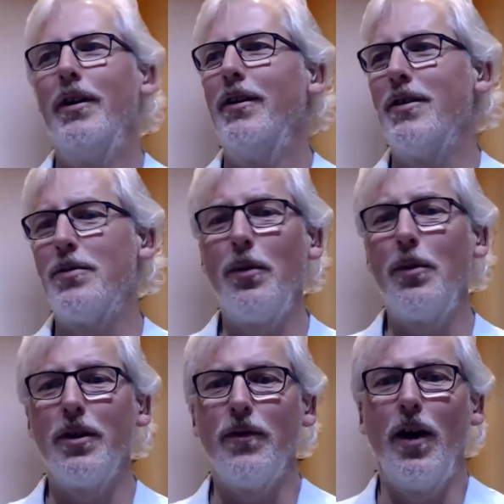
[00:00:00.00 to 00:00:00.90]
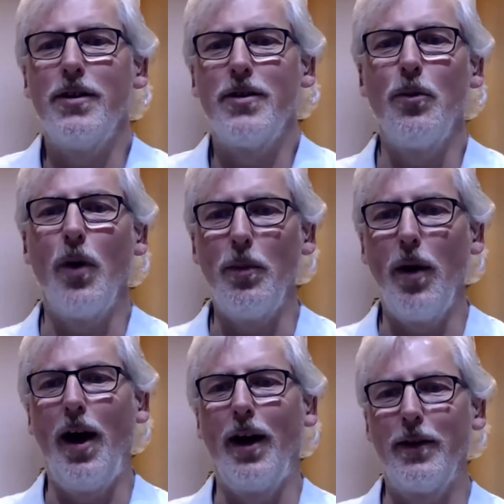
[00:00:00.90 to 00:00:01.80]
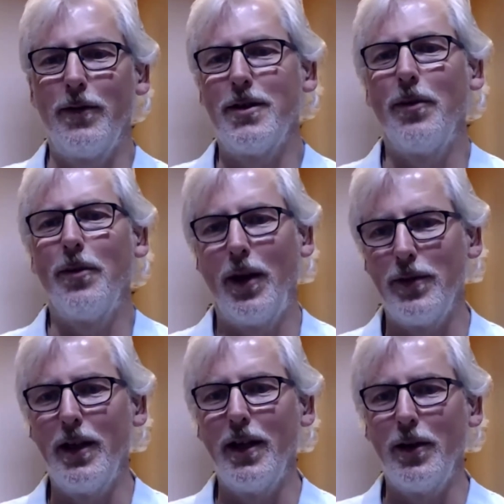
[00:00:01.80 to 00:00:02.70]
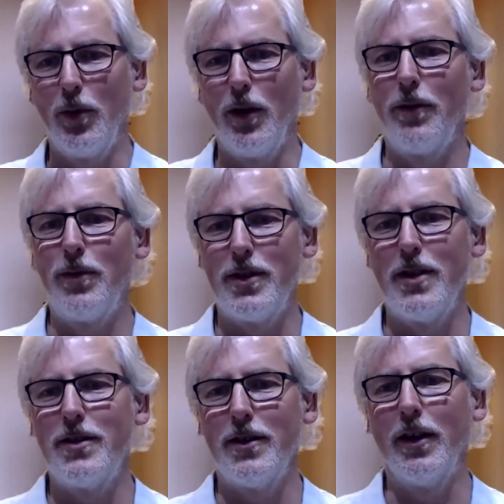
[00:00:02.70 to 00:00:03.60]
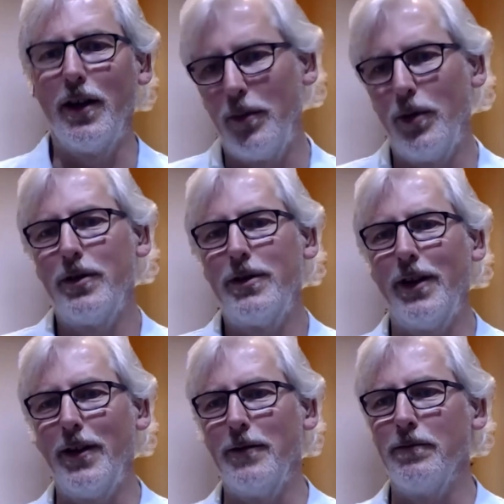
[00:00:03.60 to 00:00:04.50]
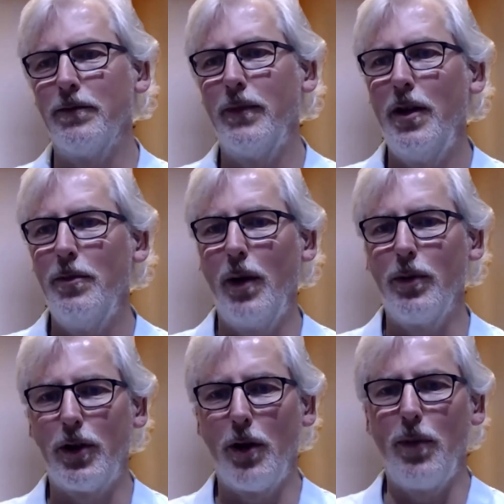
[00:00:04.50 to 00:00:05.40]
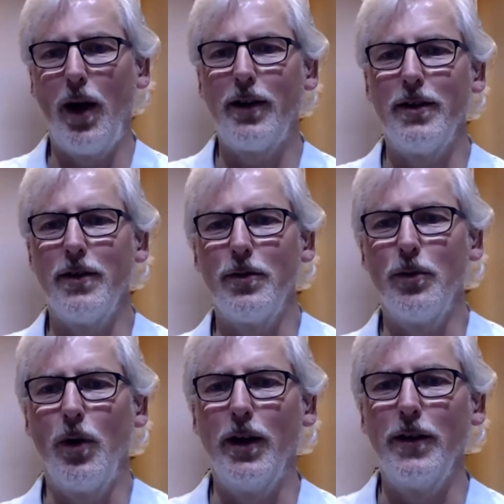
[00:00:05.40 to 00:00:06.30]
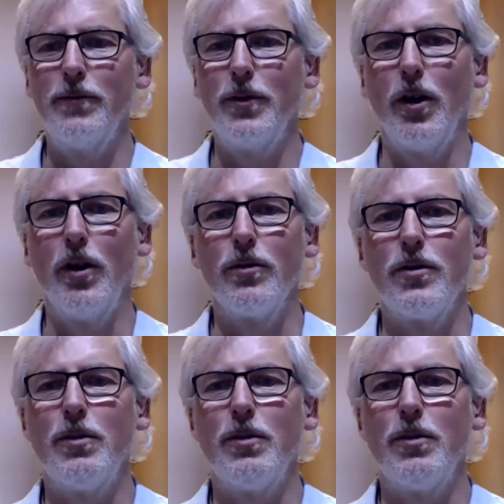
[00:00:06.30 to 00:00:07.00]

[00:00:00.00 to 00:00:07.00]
It's probably going to find its own way back if it's something I'm dealing with persistently, but maybe it'll come back in a different way. Who knows?